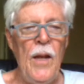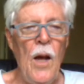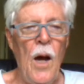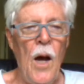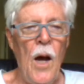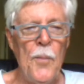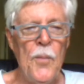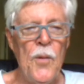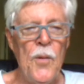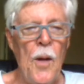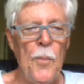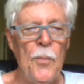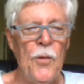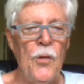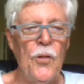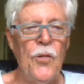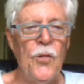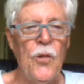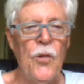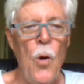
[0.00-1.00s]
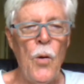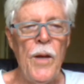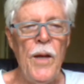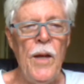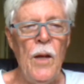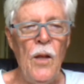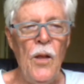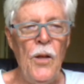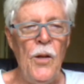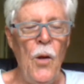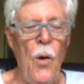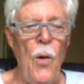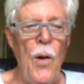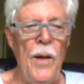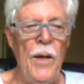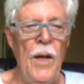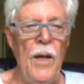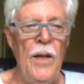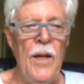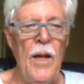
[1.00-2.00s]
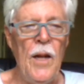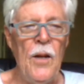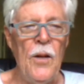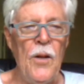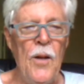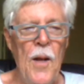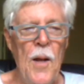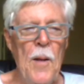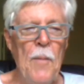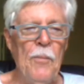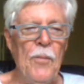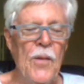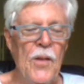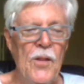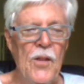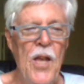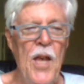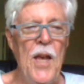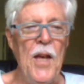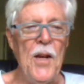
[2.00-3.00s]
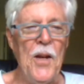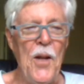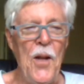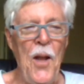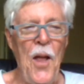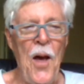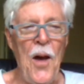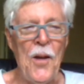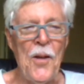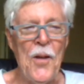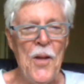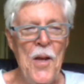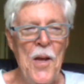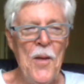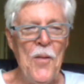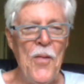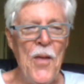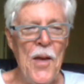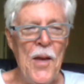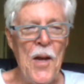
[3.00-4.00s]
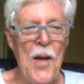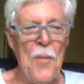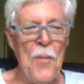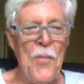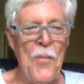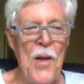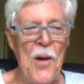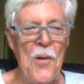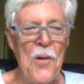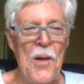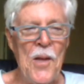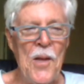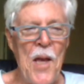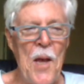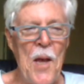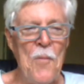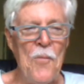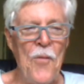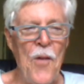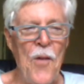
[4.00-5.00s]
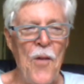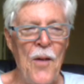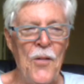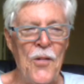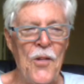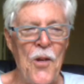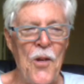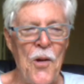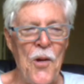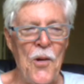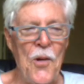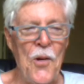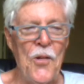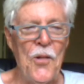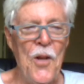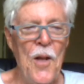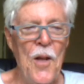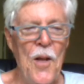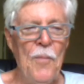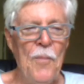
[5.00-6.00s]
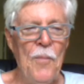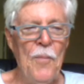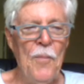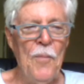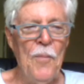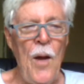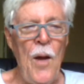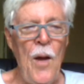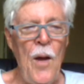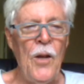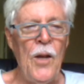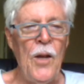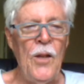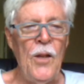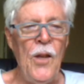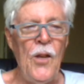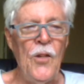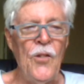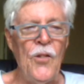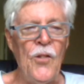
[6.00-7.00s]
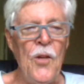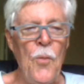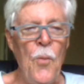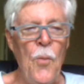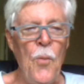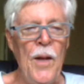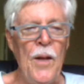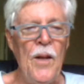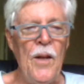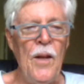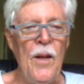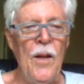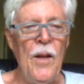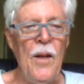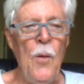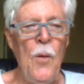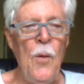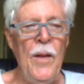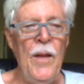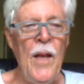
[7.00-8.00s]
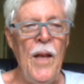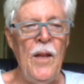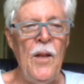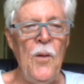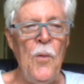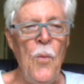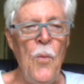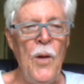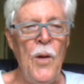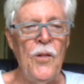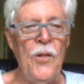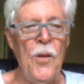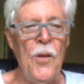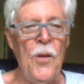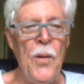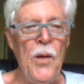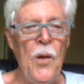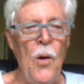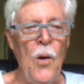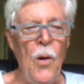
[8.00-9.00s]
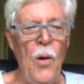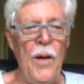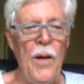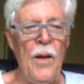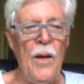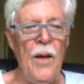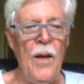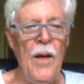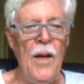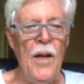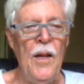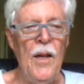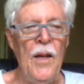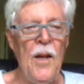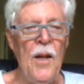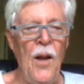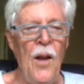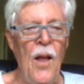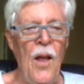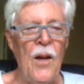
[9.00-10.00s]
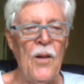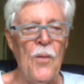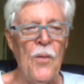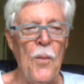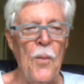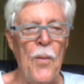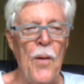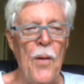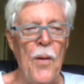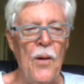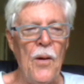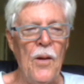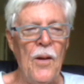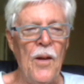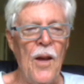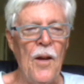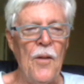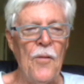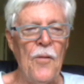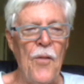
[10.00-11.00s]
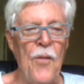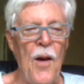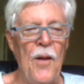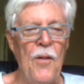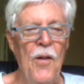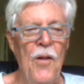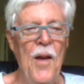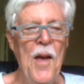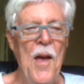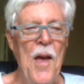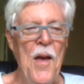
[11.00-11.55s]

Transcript: hopped up to Skokie, Illinois, and he did a lock thing up there, and he gave him 5 stars. Wow, look at this. He went to Peoria, and he did a lock repair and got 5